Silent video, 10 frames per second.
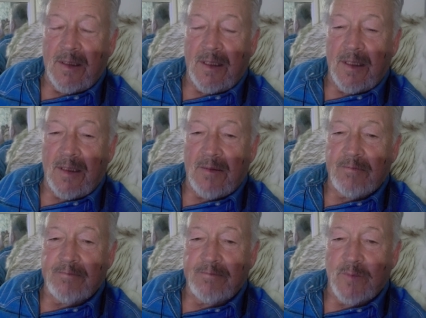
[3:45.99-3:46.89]

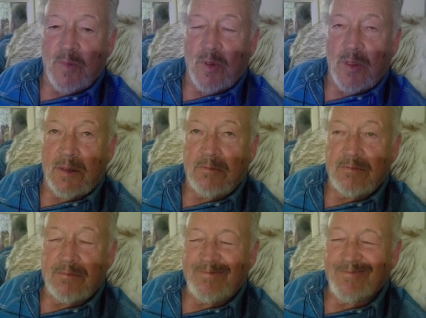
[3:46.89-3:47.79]
um, more,
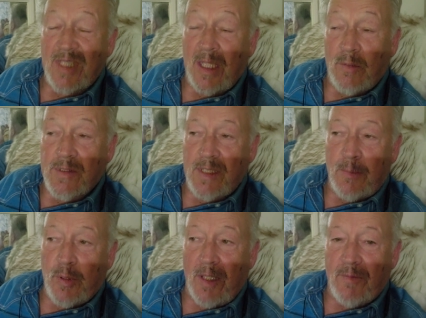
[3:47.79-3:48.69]
I don't want to say
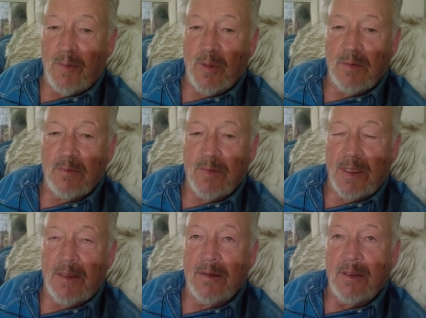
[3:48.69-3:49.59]
profitable,
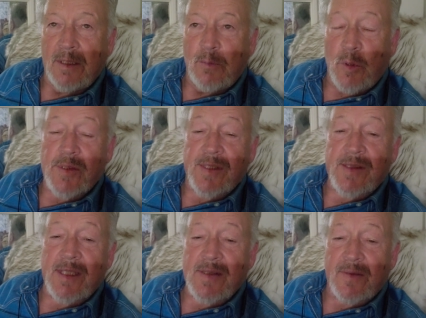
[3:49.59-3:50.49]
but more
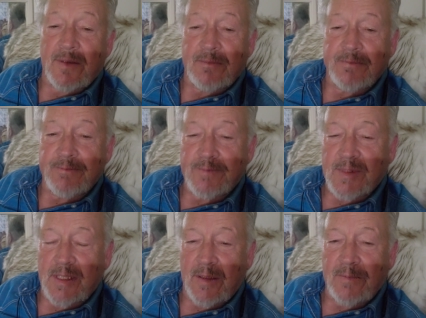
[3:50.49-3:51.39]
successful.
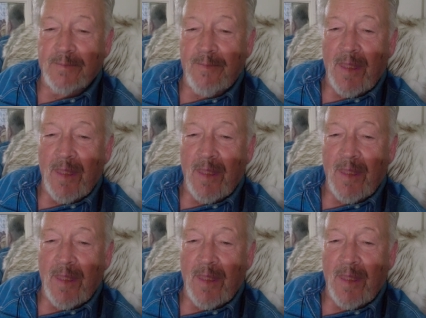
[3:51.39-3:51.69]
So